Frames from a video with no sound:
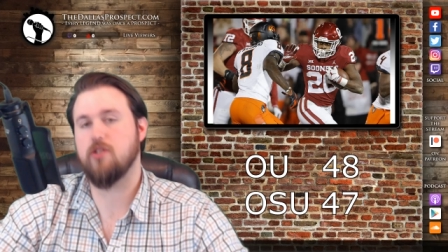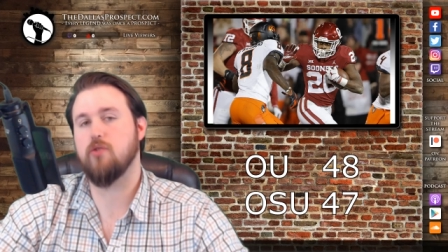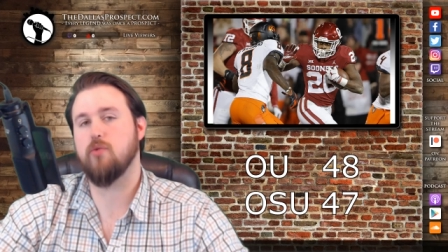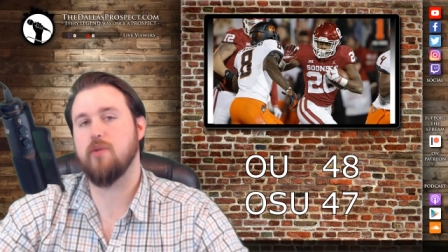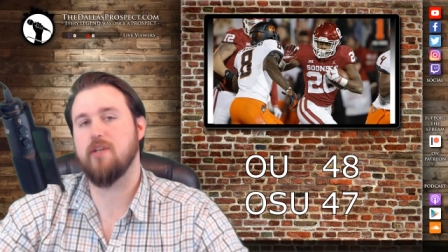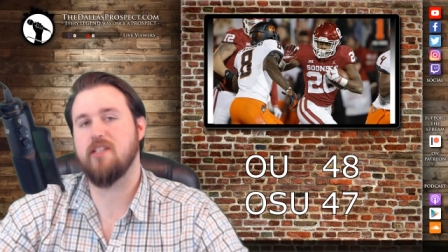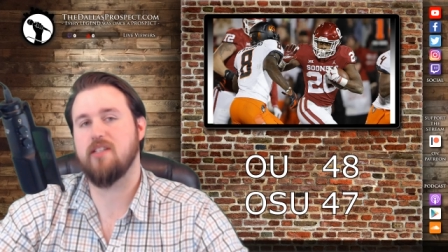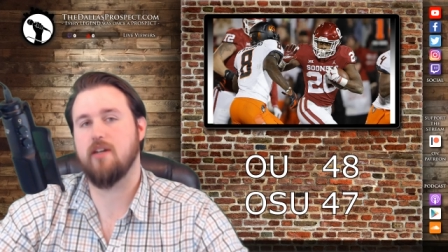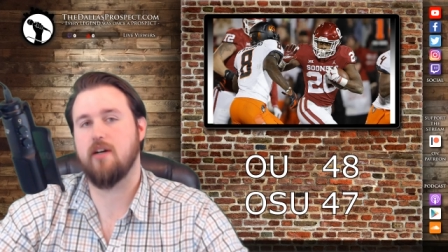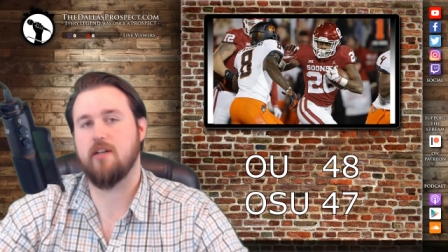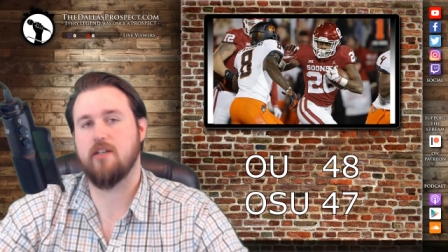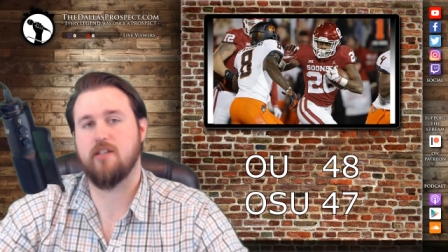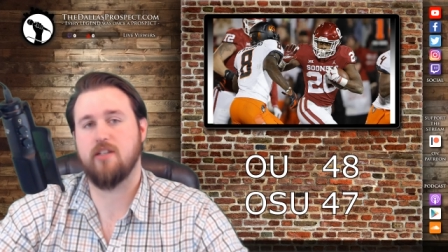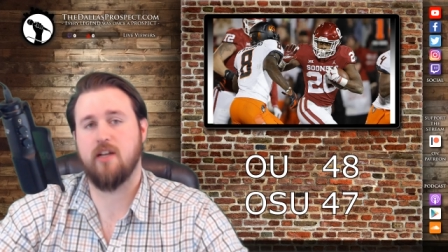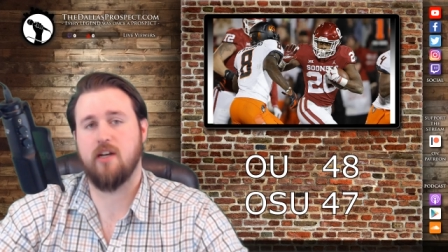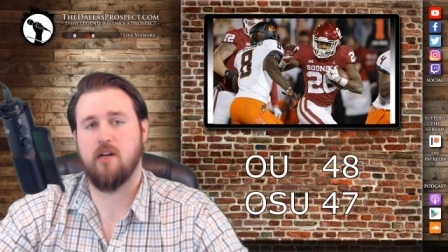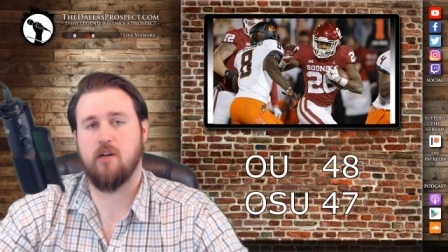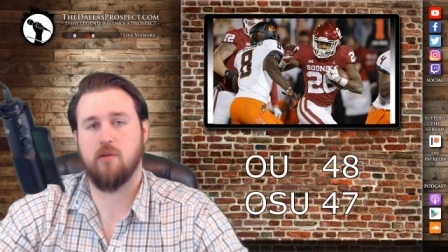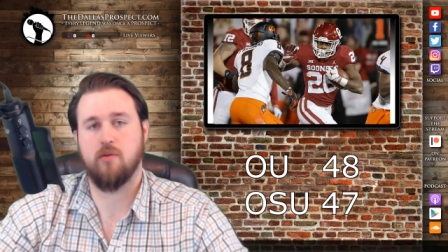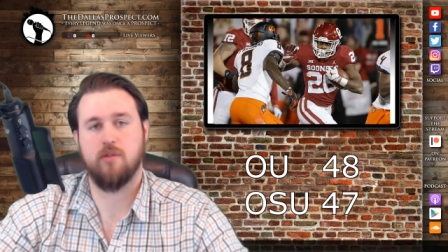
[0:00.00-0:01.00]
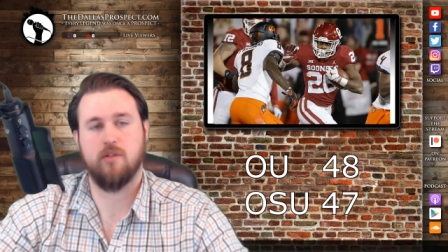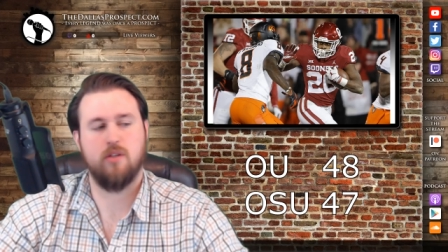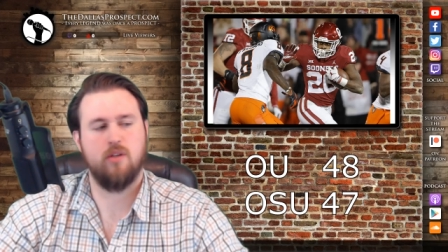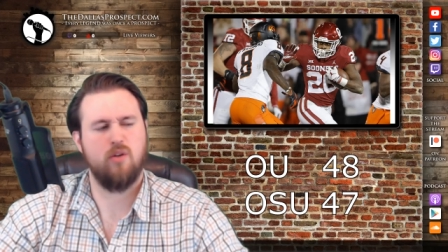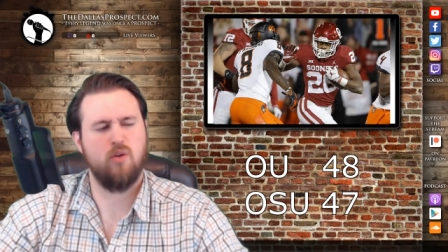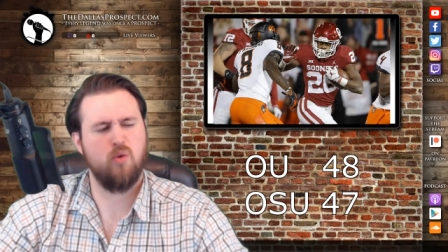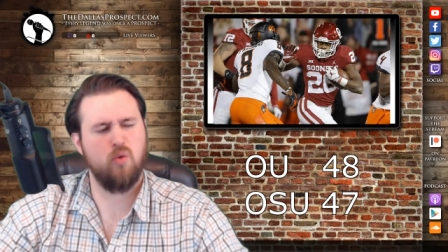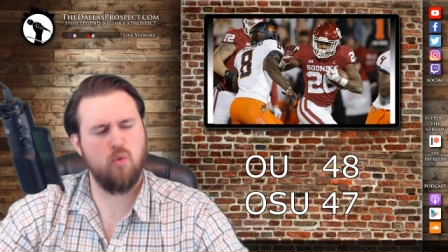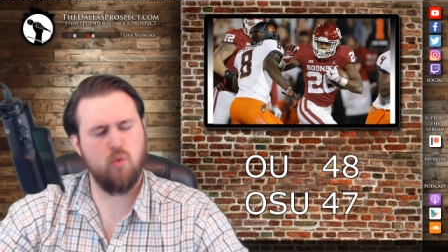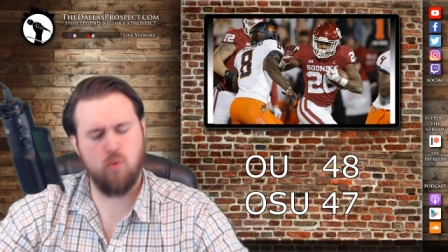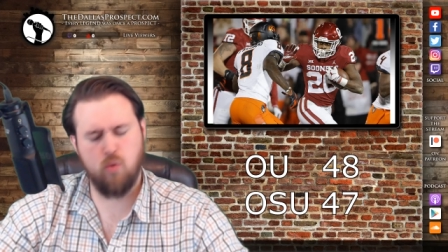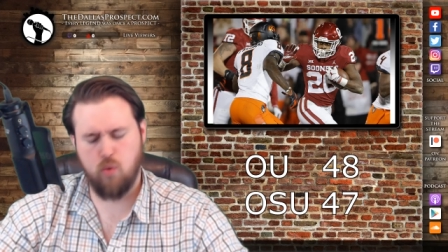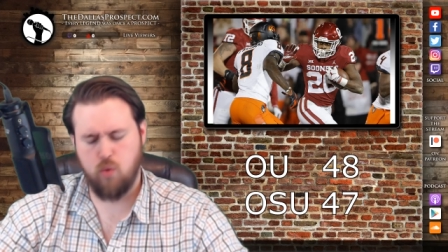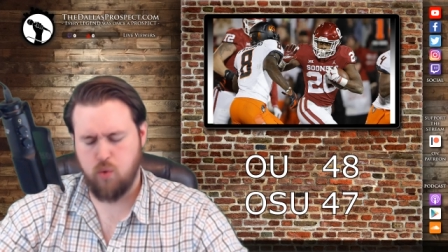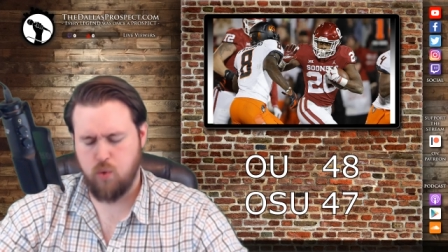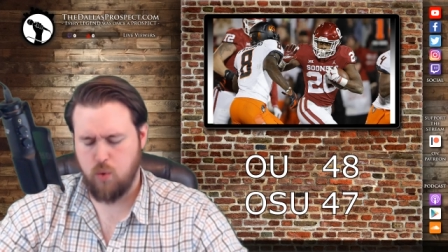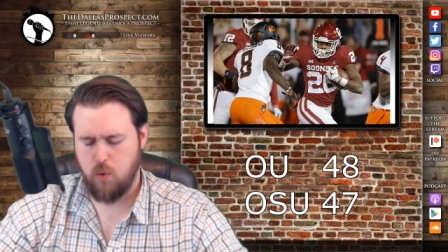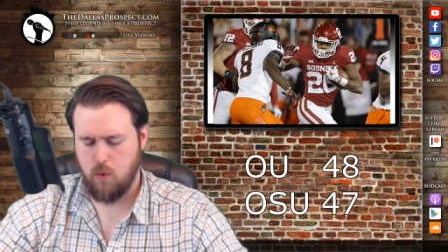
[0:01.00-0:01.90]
3 touchdowns. Ooh.